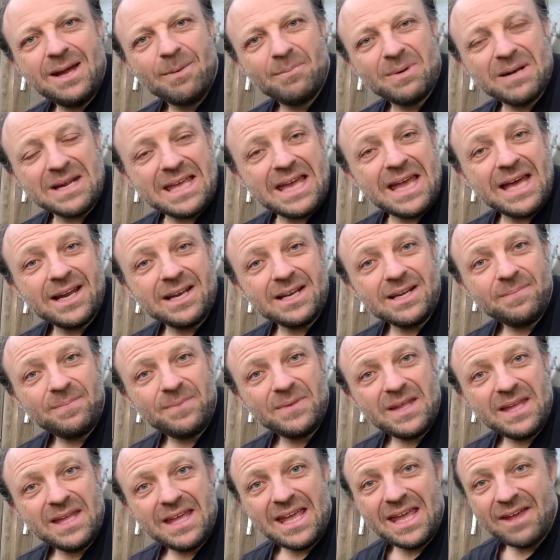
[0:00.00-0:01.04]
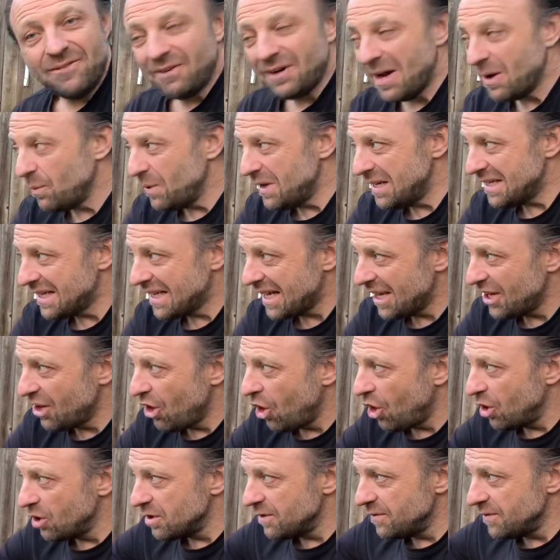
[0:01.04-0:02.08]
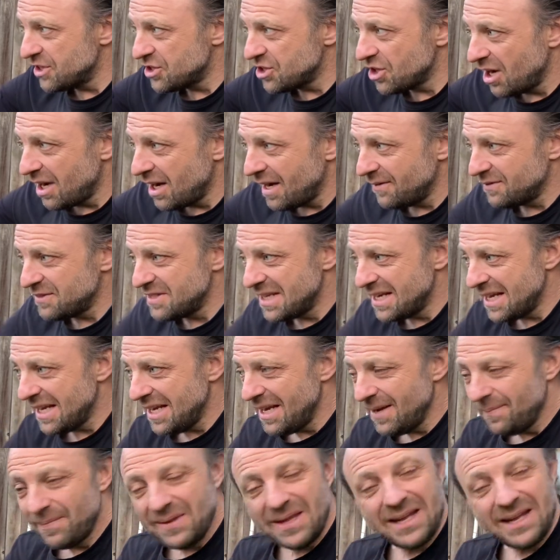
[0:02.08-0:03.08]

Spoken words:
But again, if I went and cut all of this off today